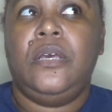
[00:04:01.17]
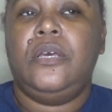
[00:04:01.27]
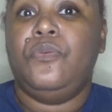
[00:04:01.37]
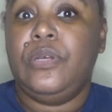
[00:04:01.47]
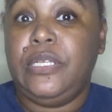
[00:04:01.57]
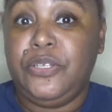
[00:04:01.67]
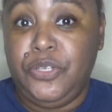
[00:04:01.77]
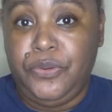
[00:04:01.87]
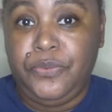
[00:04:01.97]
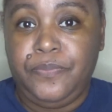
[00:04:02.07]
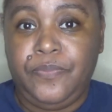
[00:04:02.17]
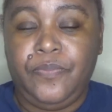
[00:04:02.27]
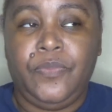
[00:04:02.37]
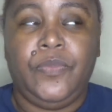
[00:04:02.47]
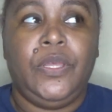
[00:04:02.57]
really new.
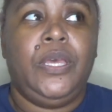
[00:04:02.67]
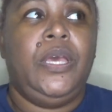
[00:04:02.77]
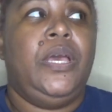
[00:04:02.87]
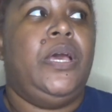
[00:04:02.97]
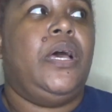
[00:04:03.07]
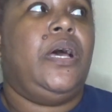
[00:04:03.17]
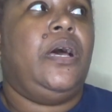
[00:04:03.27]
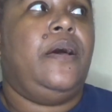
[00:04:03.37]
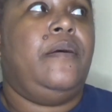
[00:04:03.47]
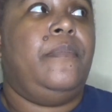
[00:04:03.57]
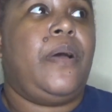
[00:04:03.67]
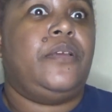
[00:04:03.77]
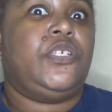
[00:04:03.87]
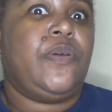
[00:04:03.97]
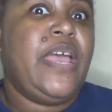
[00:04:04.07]
I
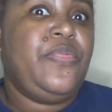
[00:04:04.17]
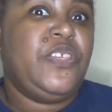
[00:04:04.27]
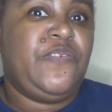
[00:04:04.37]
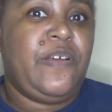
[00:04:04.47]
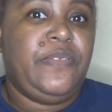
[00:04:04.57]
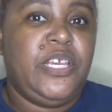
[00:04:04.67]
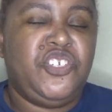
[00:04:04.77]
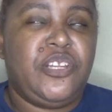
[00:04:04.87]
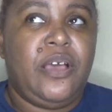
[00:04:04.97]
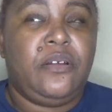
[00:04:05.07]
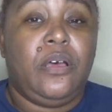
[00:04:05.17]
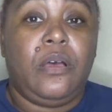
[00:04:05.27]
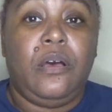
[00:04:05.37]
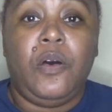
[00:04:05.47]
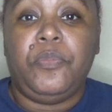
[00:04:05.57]
tried this foundation out a
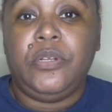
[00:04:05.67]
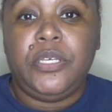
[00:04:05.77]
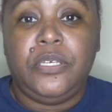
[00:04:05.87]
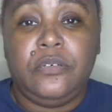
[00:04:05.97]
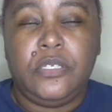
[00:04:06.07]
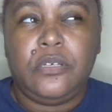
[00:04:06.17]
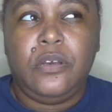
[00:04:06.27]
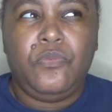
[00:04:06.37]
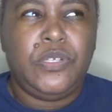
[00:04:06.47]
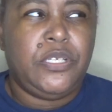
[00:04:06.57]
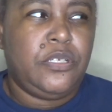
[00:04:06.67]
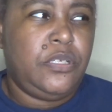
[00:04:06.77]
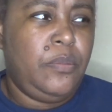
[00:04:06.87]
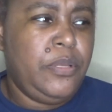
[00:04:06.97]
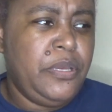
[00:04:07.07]
couple of years ago. Was it a
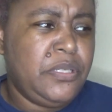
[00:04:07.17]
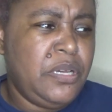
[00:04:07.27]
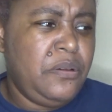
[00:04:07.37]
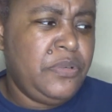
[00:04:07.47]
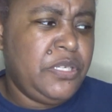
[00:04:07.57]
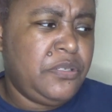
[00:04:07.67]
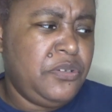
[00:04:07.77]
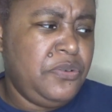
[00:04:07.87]
couple of years ago? Was it